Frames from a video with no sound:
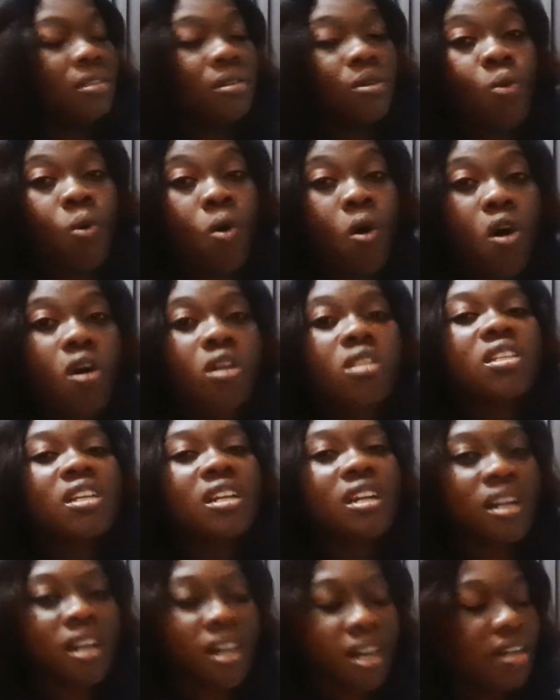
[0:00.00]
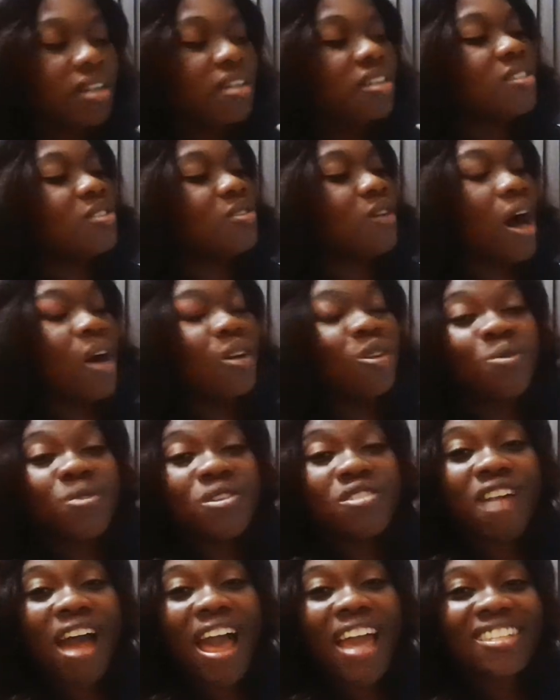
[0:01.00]
What? K. So how do we
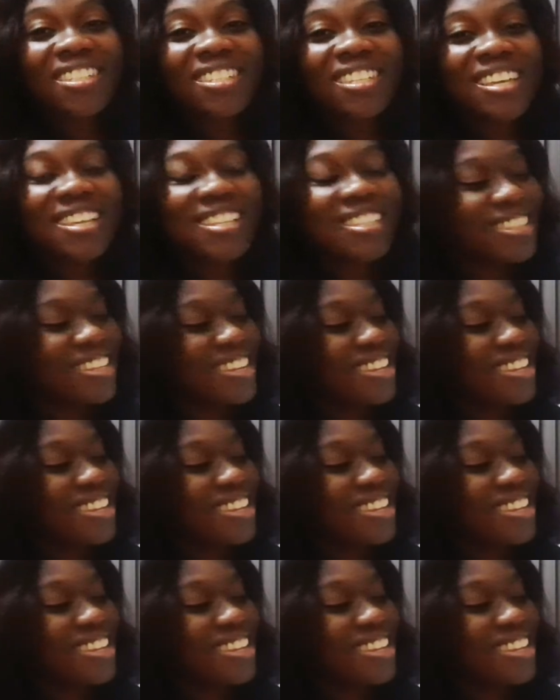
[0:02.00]
write it?